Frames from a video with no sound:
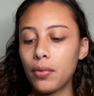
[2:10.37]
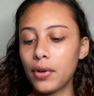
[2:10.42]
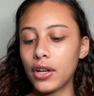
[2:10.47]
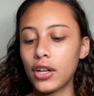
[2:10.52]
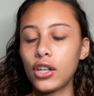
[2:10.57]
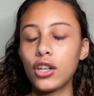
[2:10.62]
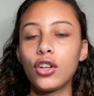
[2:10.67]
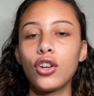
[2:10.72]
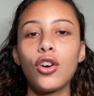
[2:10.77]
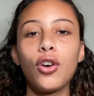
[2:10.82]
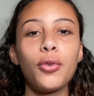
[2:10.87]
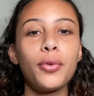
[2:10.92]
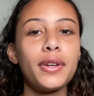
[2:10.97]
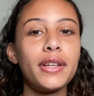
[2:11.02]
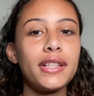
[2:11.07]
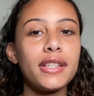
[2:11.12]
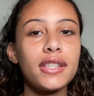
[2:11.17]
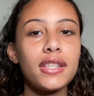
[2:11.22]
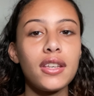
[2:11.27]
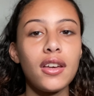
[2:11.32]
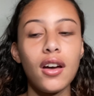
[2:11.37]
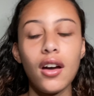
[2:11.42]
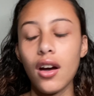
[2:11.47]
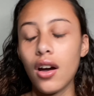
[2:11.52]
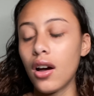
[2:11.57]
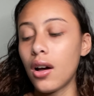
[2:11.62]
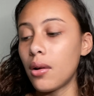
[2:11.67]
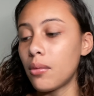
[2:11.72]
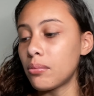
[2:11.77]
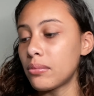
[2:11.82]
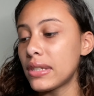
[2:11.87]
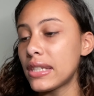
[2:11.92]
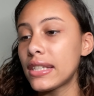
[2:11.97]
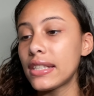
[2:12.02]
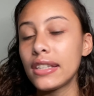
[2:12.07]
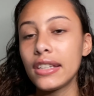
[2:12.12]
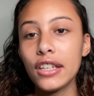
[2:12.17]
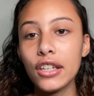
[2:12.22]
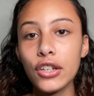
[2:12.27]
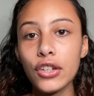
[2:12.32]
we're gonna go into um,
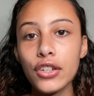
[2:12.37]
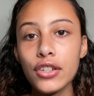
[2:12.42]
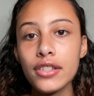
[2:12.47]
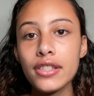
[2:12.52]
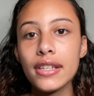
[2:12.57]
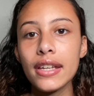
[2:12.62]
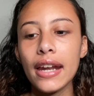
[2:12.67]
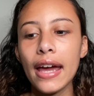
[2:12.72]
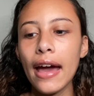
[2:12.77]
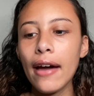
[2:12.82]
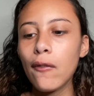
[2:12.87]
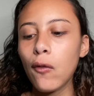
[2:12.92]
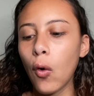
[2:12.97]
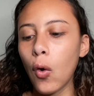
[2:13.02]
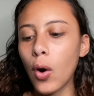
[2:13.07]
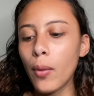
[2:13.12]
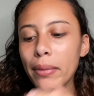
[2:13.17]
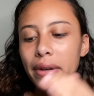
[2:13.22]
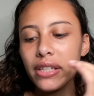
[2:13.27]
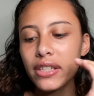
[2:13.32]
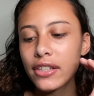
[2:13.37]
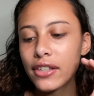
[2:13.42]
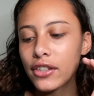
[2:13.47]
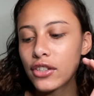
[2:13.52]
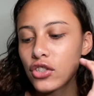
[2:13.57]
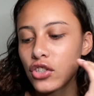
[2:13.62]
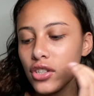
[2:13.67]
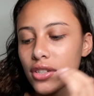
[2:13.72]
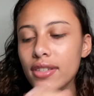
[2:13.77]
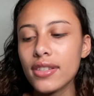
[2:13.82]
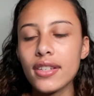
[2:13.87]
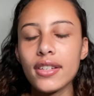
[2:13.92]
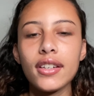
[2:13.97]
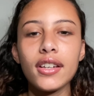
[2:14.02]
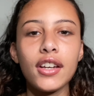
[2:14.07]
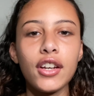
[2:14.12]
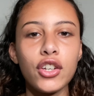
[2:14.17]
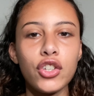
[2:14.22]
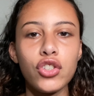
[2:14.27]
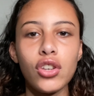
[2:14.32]
sneakers and I have all my sneakers just sitting
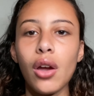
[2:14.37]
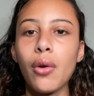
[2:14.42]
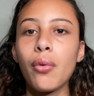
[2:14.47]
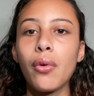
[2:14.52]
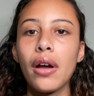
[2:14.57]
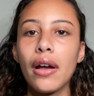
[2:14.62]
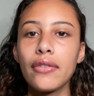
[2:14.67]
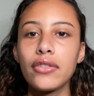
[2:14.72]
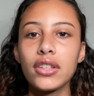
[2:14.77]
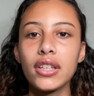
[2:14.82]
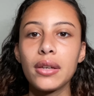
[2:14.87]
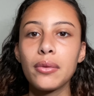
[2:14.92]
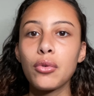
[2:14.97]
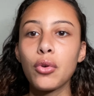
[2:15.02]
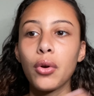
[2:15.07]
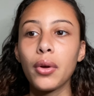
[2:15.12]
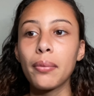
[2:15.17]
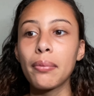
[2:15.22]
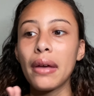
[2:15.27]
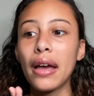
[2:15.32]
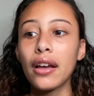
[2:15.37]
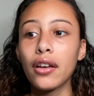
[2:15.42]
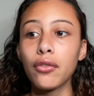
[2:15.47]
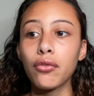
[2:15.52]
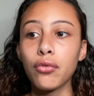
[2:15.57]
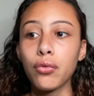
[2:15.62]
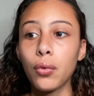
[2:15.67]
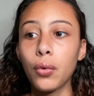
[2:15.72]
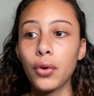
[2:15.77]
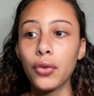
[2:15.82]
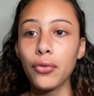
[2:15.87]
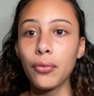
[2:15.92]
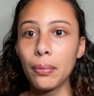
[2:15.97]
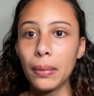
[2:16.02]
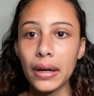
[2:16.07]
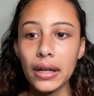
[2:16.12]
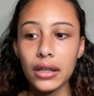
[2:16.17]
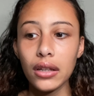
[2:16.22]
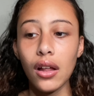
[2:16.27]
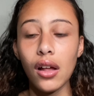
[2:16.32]
here so I won't have to keep going back and forth from
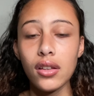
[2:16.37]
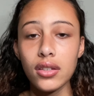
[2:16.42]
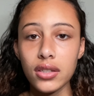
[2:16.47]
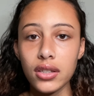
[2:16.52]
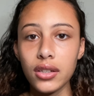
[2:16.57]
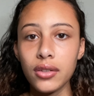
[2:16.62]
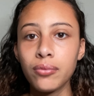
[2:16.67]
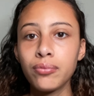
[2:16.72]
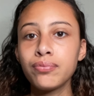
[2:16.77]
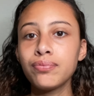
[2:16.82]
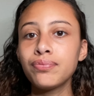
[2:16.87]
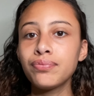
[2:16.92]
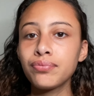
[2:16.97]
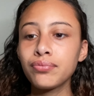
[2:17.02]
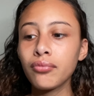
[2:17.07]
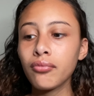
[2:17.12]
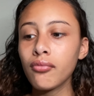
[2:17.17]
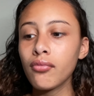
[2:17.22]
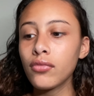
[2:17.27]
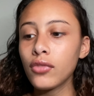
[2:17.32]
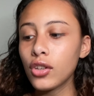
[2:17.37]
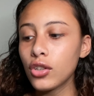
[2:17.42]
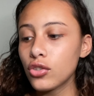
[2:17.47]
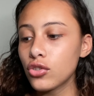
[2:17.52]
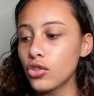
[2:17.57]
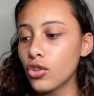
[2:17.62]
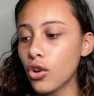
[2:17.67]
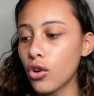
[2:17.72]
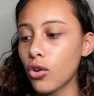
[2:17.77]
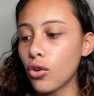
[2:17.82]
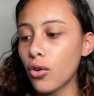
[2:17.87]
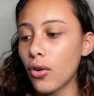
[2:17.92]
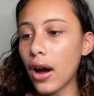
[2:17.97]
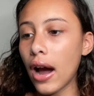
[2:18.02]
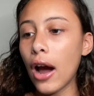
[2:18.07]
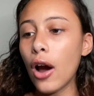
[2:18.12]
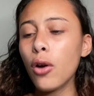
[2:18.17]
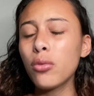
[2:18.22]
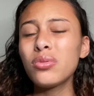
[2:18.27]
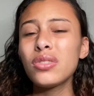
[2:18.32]
my closet. So
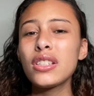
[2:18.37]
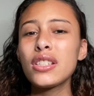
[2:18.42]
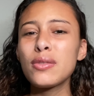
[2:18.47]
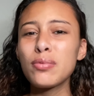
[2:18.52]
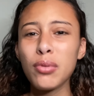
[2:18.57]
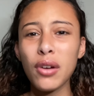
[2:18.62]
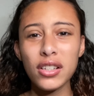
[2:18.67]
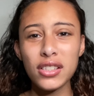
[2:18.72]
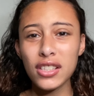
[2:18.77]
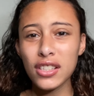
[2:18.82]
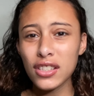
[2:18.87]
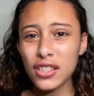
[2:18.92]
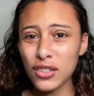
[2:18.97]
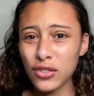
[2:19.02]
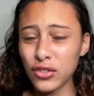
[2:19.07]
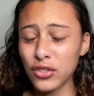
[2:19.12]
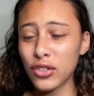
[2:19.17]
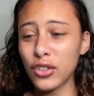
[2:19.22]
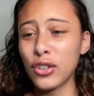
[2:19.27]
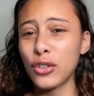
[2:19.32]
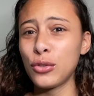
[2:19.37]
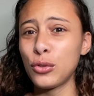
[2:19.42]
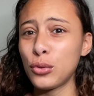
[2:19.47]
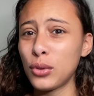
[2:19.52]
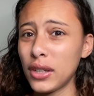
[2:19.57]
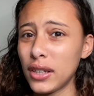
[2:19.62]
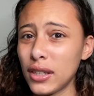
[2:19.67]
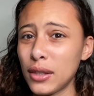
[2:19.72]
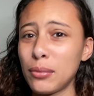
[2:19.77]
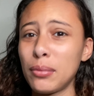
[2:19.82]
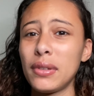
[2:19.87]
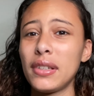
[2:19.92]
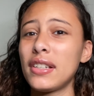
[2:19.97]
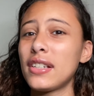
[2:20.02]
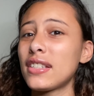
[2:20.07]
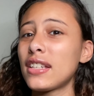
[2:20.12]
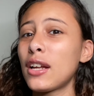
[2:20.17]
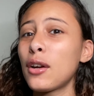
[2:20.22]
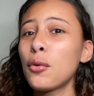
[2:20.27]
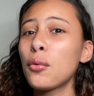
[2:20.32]
I hope this process is really quick
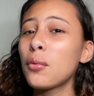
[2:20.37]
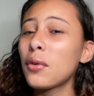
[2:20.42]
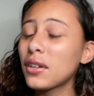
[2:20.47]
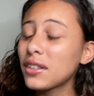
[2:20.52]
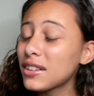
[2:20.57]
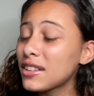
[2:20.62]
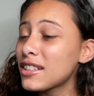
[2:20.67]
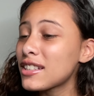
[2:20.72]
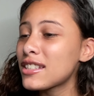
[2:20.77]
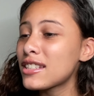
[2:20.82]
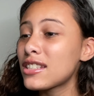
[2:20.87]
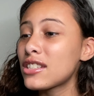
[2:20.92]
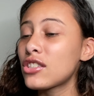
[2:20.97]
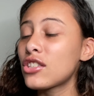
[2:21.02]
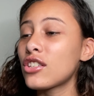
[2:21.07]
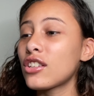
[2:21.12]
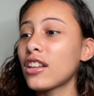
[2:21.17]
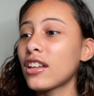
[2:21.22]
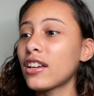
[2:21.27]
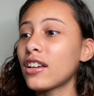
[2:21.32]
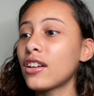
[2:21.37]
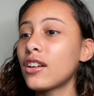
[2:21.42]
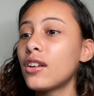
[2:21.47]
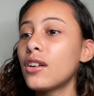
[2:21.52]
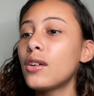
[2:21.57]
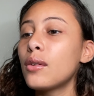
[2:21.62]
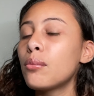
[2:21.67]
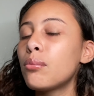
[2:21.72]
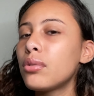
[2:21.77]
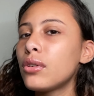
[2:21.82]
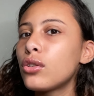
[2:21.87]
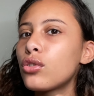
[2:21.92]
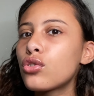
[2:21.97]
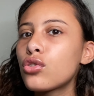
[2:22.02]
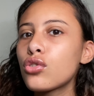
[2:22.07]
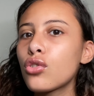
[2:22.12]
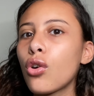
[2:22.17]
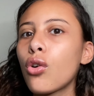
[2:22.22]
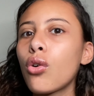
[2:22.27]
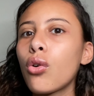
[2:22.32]
because I don't want this to like be
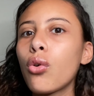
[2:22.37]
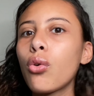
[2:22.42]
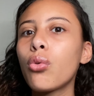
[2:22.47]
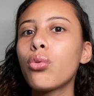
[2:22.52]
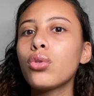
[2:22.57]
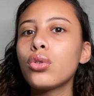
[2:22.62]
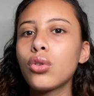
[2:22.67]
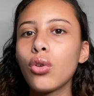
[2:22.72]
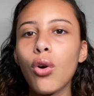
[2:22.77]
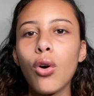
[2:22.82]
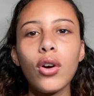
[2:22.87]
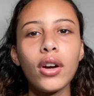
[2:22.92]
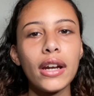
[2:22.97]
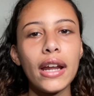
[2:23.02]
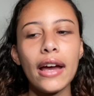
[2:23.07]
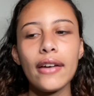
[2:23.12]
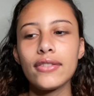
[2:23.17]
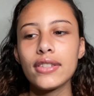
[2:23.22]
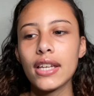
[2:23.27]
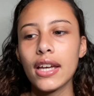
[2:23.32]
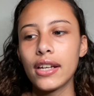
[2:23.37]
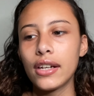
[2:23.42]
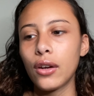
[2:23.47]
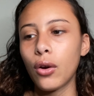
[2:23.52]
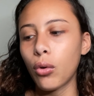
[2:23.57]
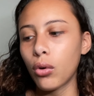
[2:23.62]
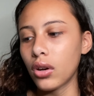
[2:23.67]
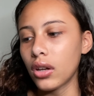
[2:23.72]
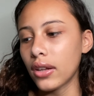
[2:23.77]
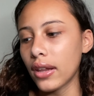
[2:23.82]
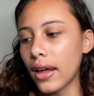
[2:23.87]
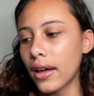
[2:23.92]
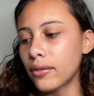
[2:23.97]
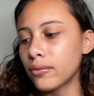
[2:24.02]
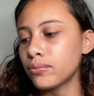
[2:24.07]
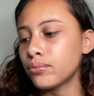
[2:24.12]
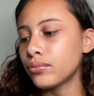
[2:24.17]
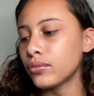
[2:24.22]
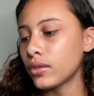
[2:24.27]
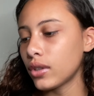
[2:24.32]
so long and I have to edit all of that.
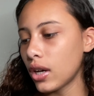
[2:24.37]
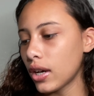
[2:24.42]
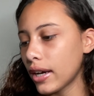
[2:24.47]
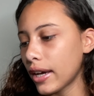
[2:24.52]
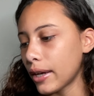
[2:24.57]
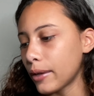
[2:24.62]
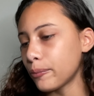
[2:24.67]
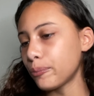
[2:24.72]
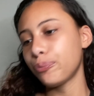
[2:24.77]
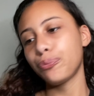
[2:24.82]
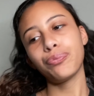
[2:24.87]
Okay,